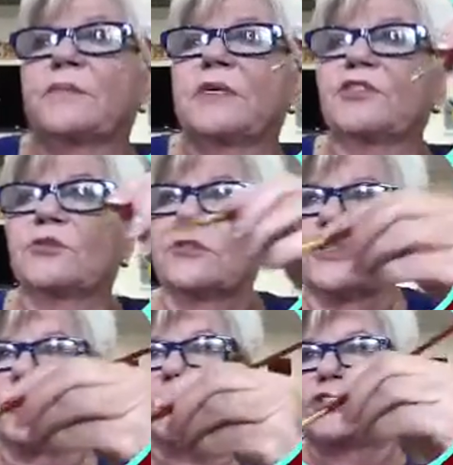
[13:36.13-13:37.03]
much with her
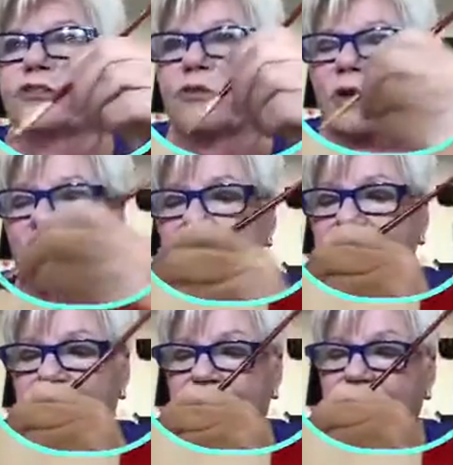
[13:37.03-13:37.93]
because she'll cry.
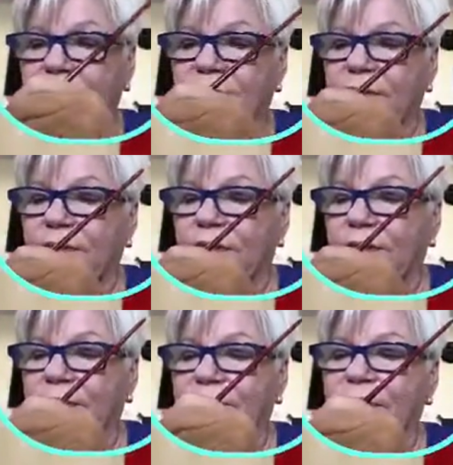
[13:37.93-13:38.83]

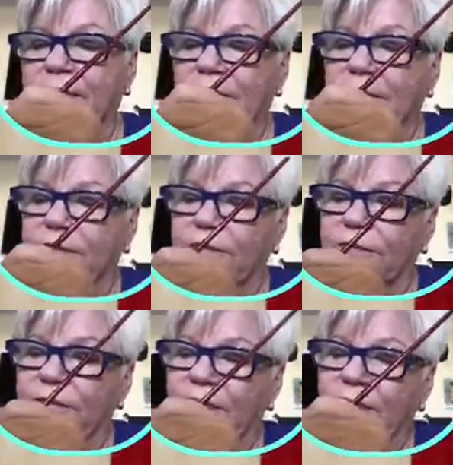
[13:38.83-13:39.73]
Yeah.
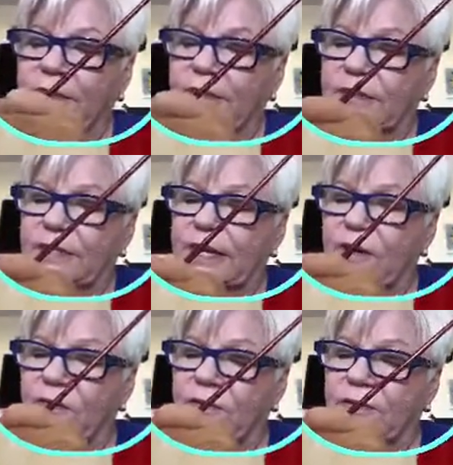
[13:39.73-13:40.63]

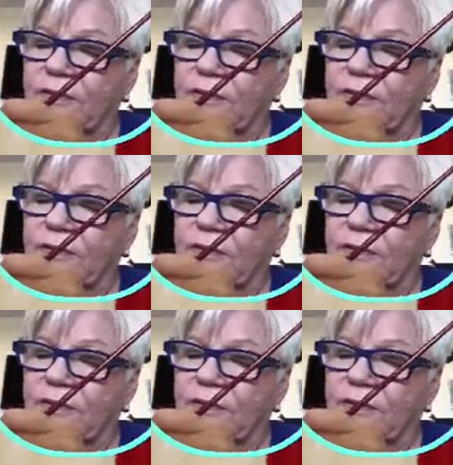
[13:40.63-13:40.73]
Now,